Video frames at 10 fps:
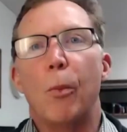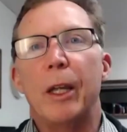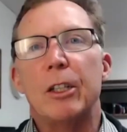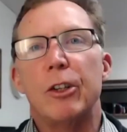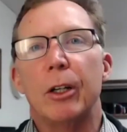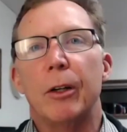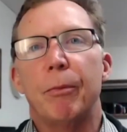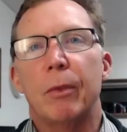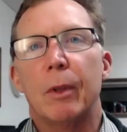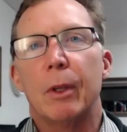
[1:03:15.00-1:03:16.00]
picture
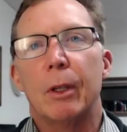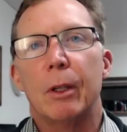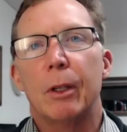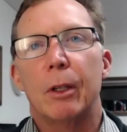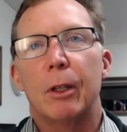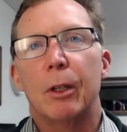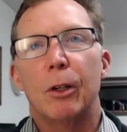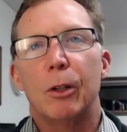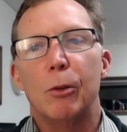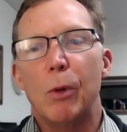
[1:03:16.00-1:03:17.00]

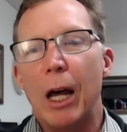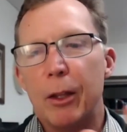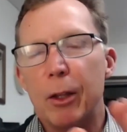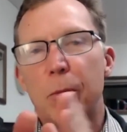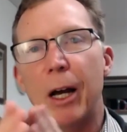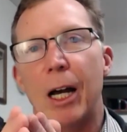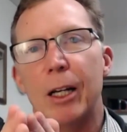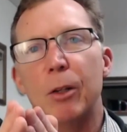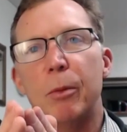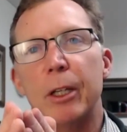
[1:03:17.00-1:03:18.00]
rather than part of the
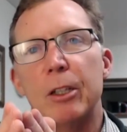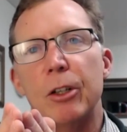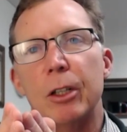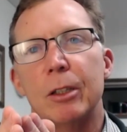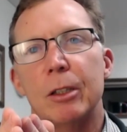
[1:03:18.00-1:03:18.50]
picture.